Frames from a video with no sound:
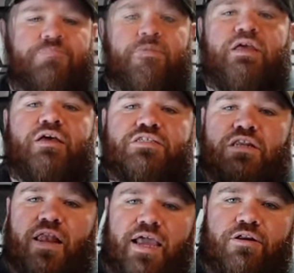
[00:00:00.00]
Because
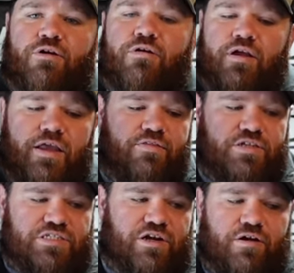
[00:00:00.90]
later in
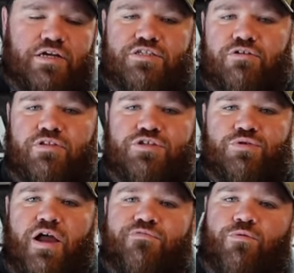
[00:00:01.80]
the series on this
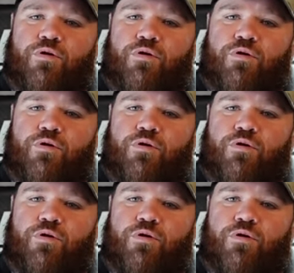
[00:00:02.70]
rifle,